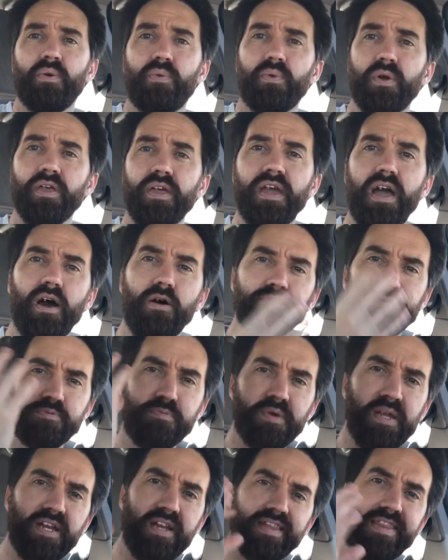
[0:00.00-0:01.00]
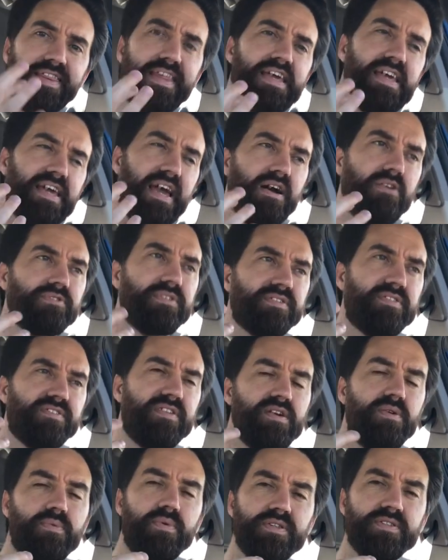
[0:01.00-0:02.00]
really helps me to think out the
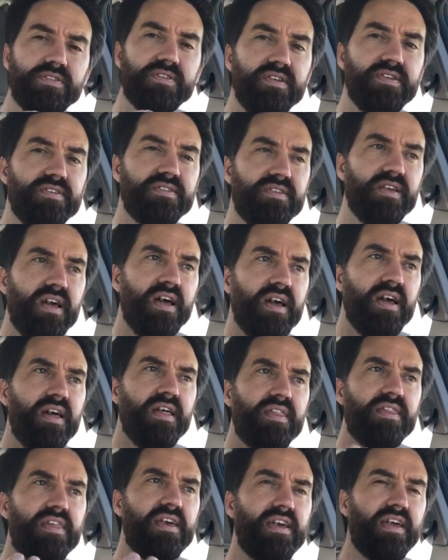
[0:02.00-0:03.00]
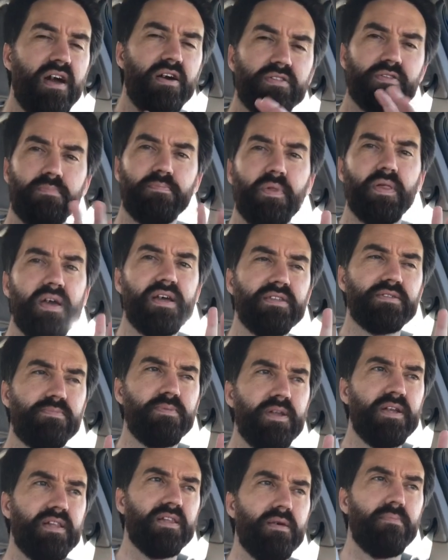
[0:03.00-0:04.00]
sequences, think out the
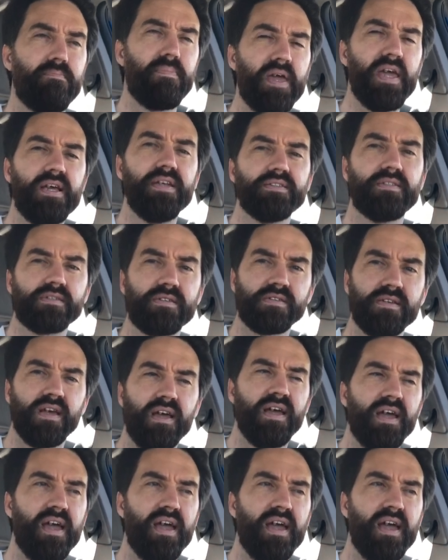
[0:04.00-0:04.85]
placement and the beats.